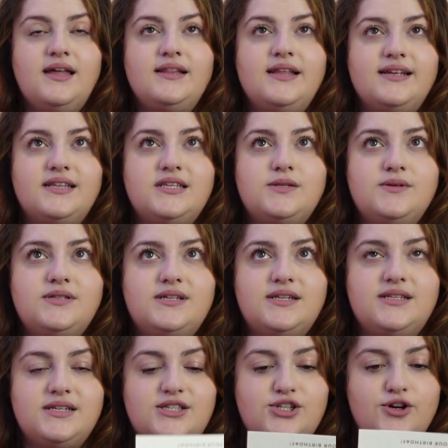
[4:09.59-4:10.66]
Like this one says
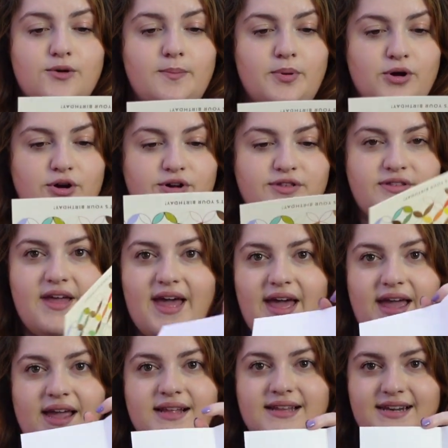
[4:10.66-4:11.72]
it's your
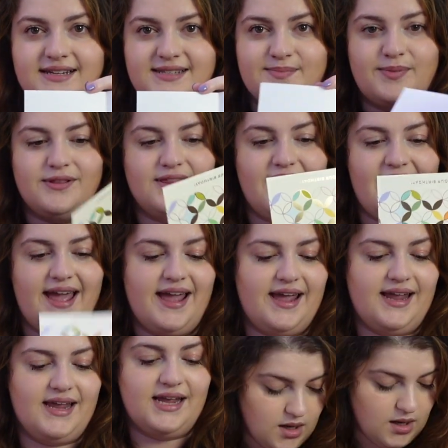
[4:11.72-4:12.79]
birthday, and then it's blank.